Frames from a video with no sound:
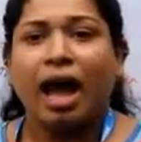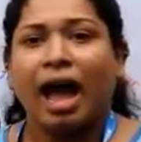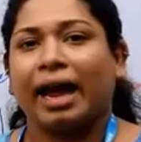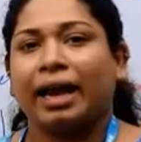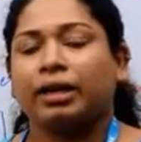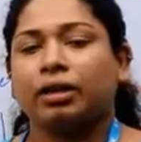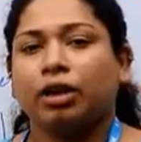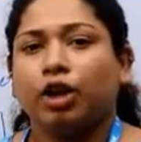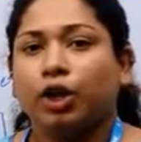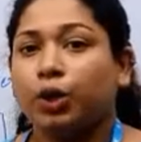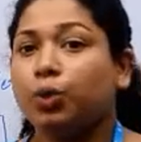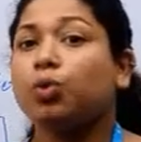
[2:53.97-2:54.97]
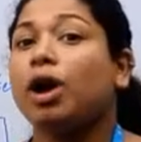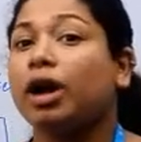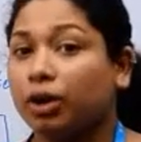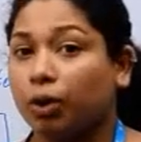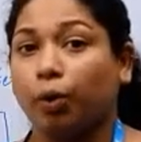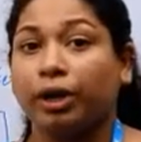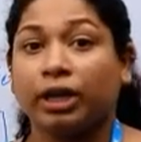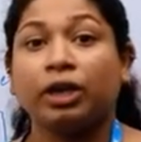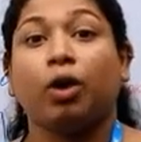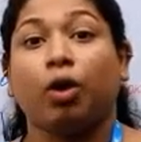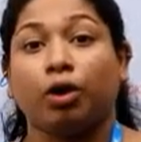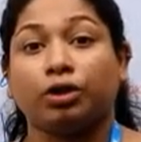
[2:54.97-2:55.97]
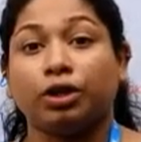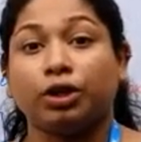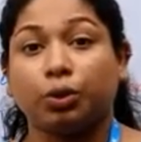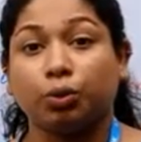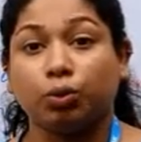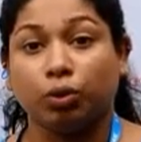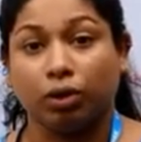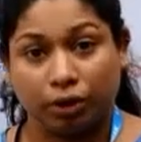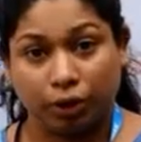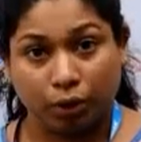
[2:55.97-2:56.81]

and you are going in order to